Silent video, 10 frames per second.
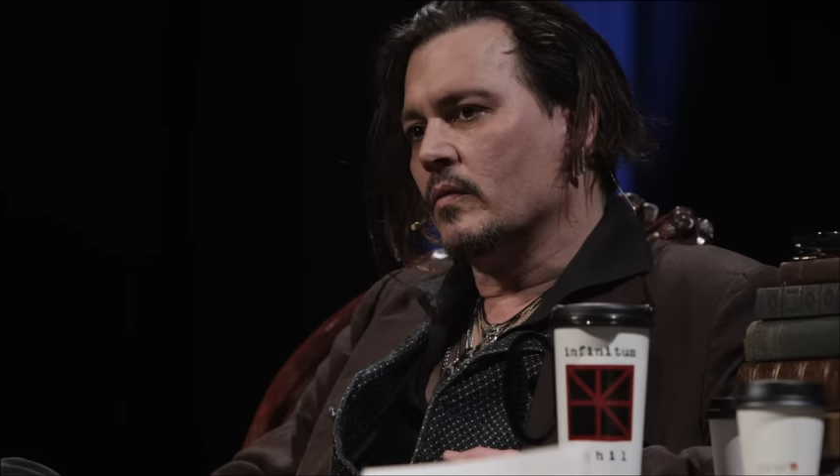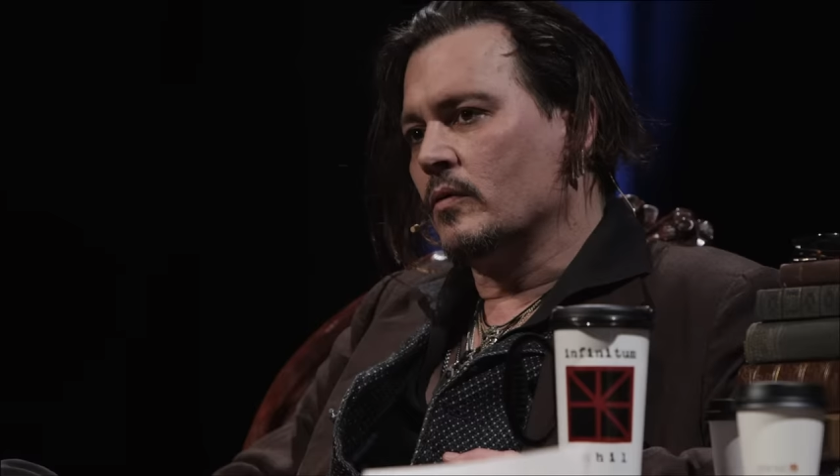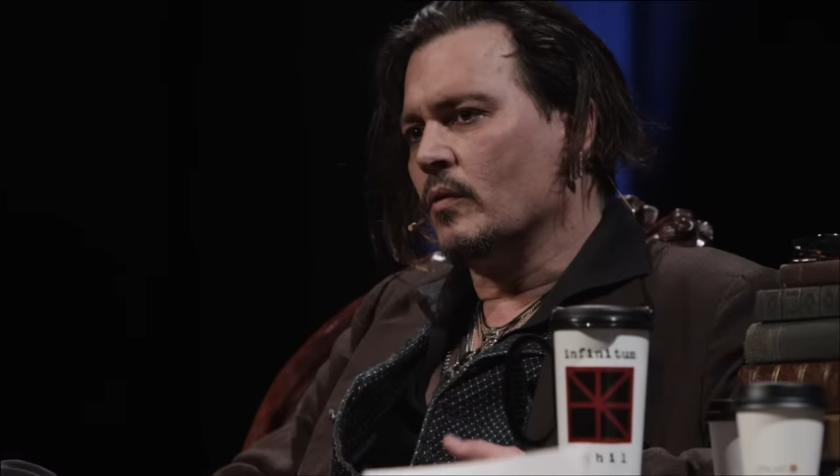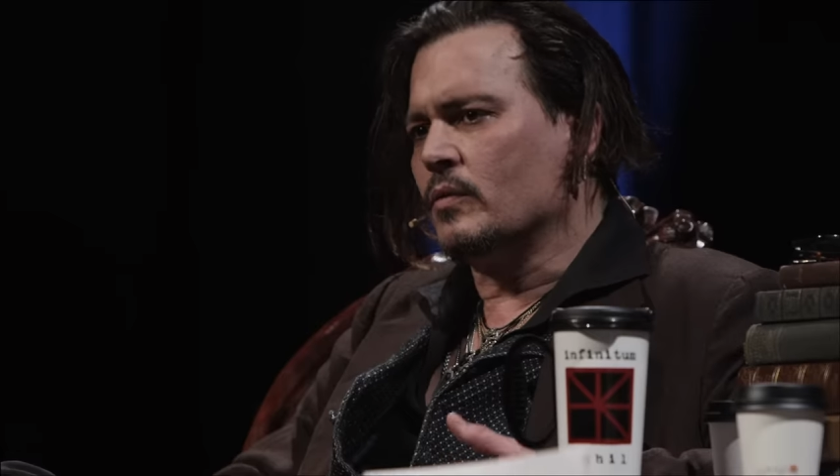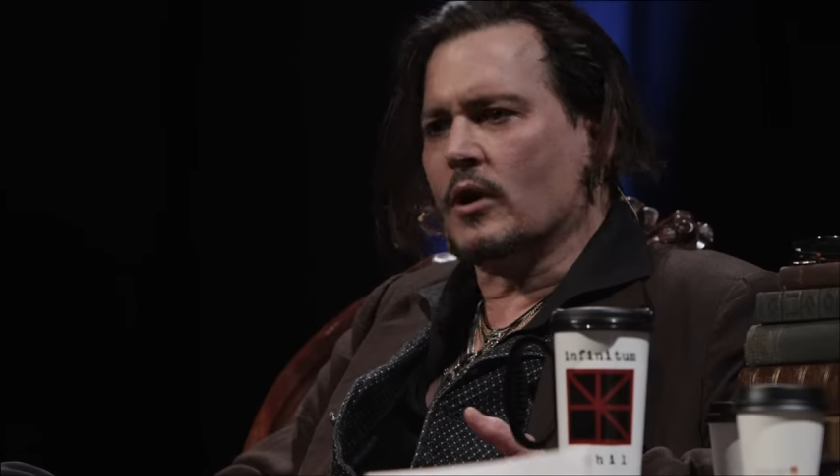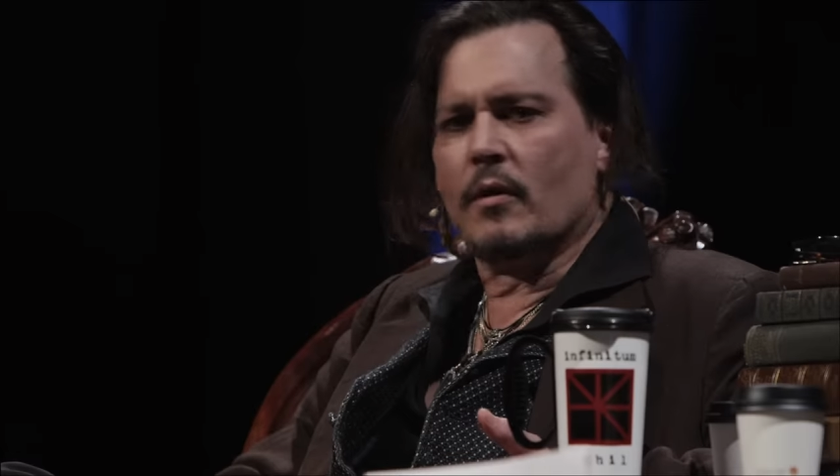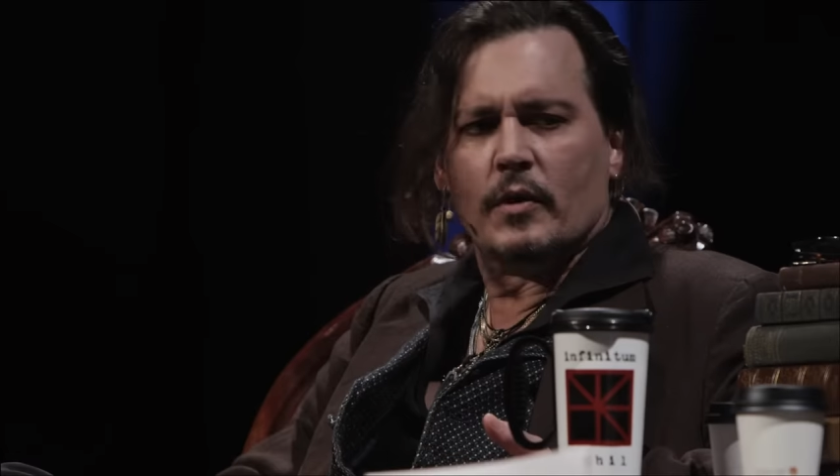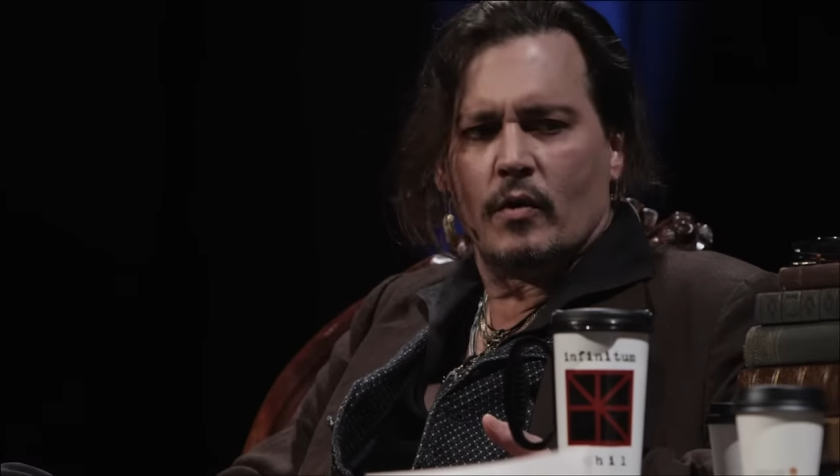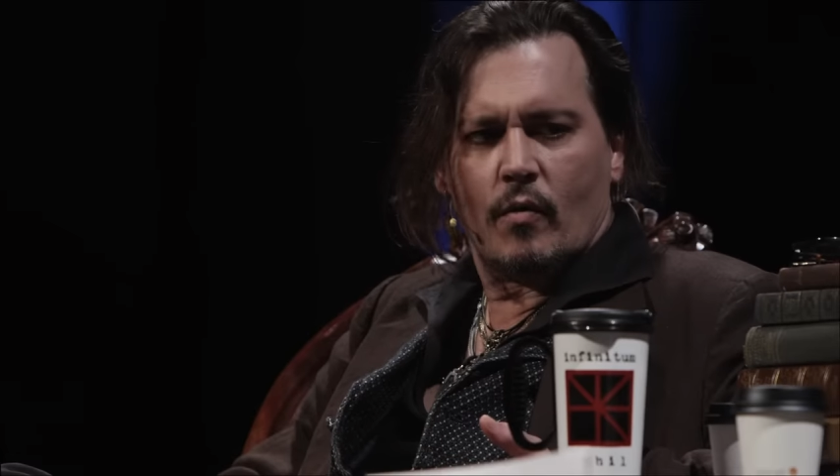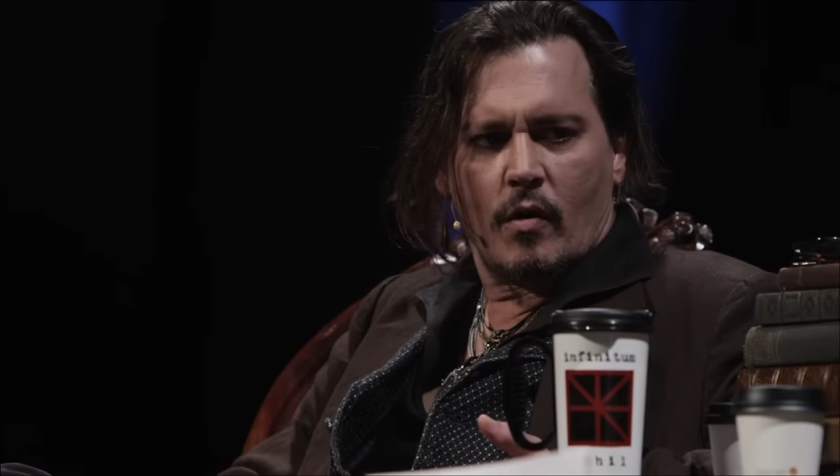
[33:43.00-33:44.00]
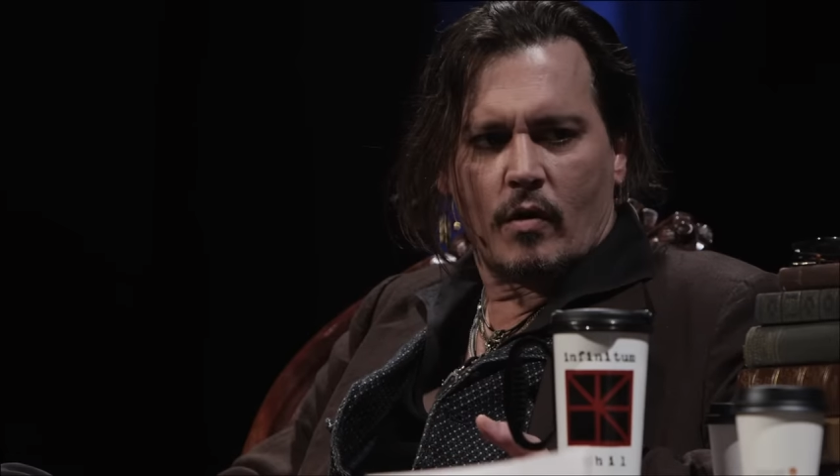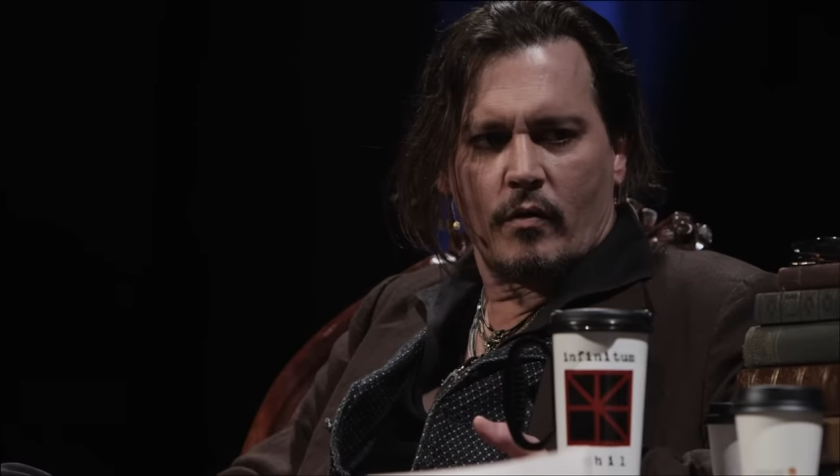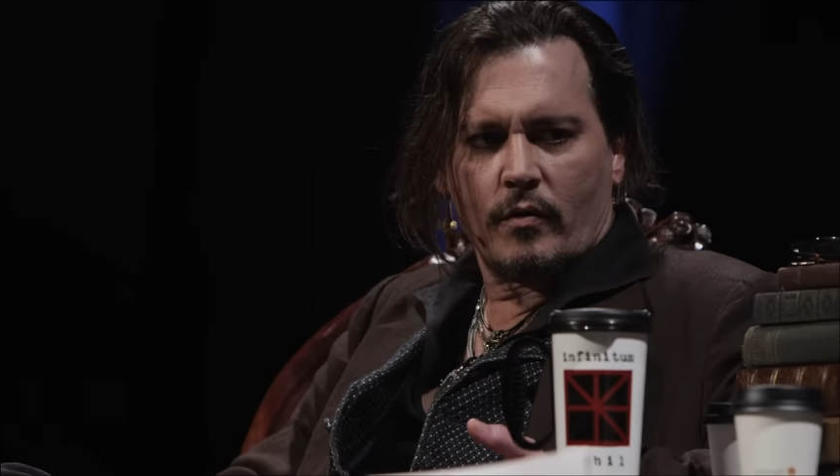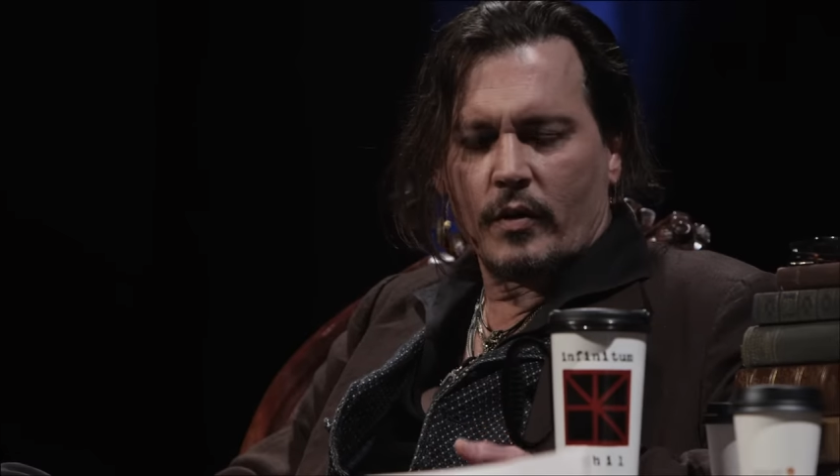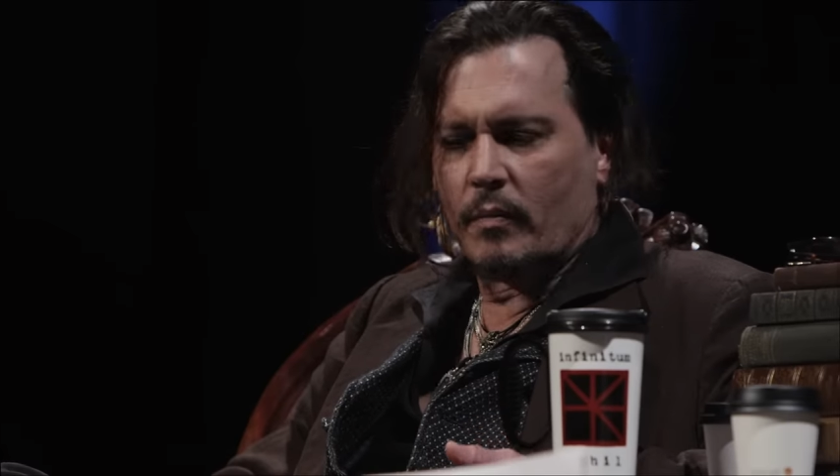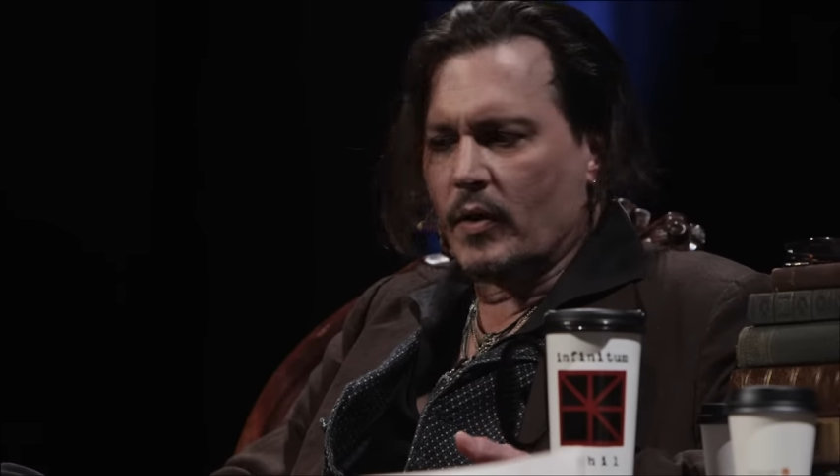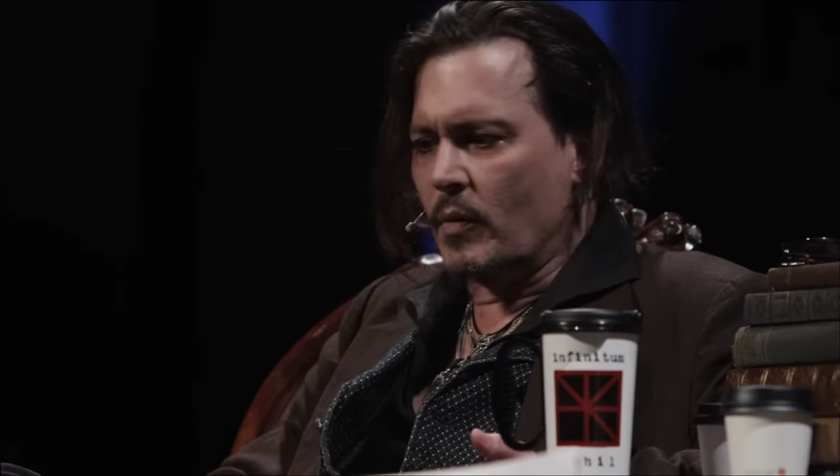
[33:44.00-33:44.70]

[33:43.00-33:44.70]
Don't tell me to walk over and pick